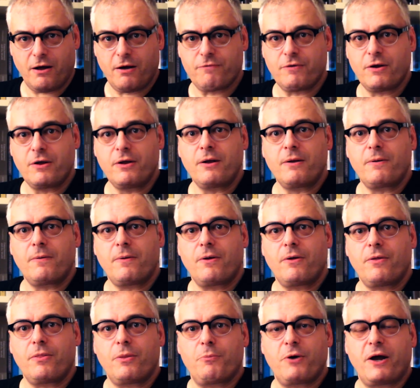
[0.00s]
of
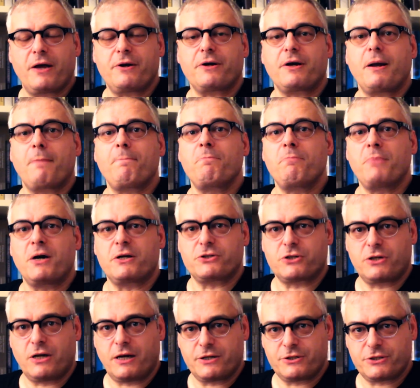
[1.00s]
the brain on a
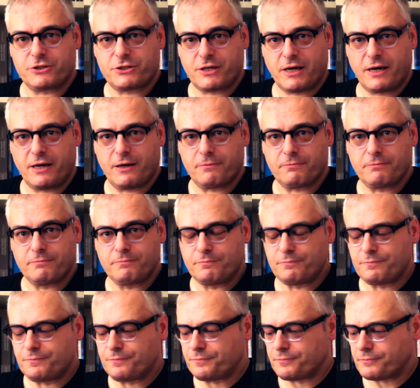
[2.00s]
much larger scale
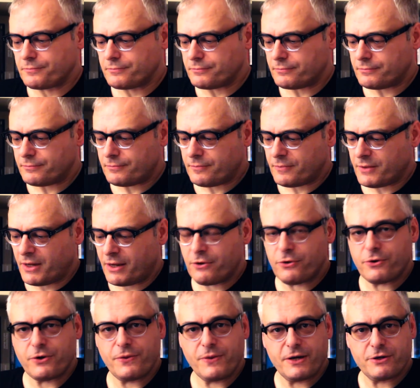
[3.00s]

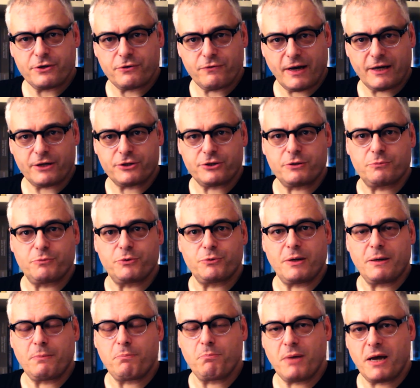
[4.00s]
and look at the interactions
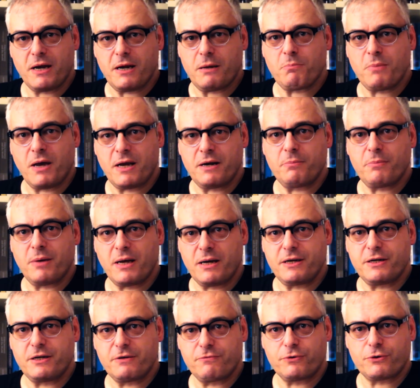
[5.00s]
between many
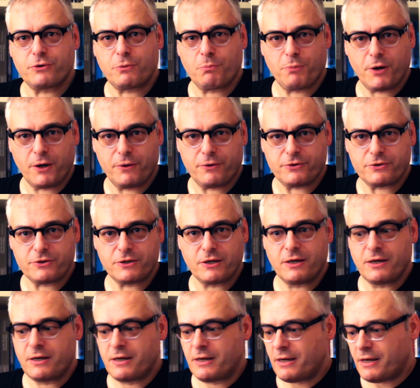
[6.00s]
different components,
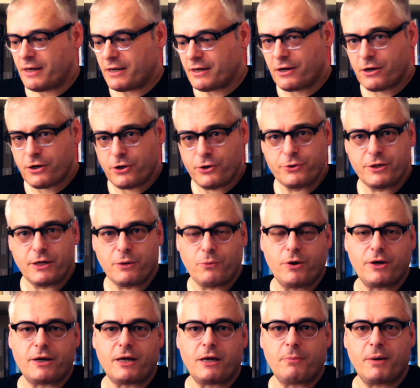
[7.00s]
including
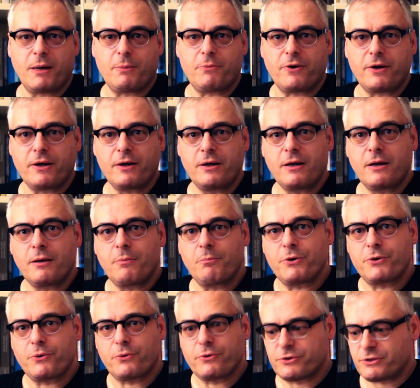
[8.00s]
working memory,
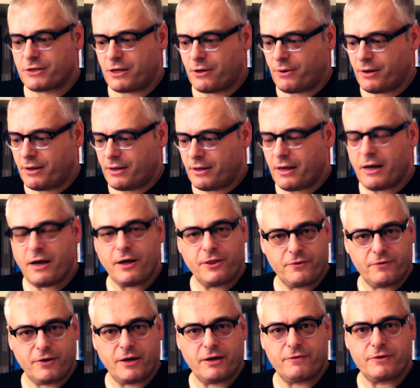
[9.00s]
but also
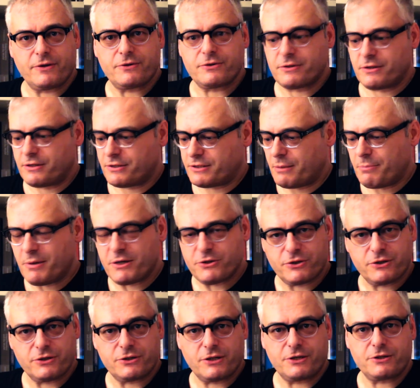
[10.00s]
other areas, as I
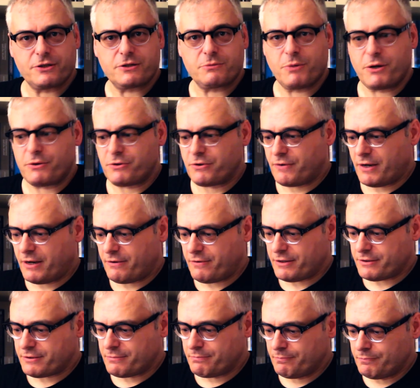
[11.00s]
mentioned, such as motor
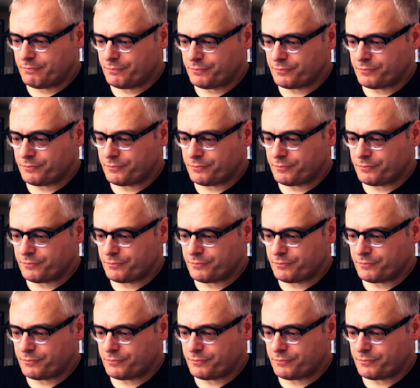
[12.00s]
areas.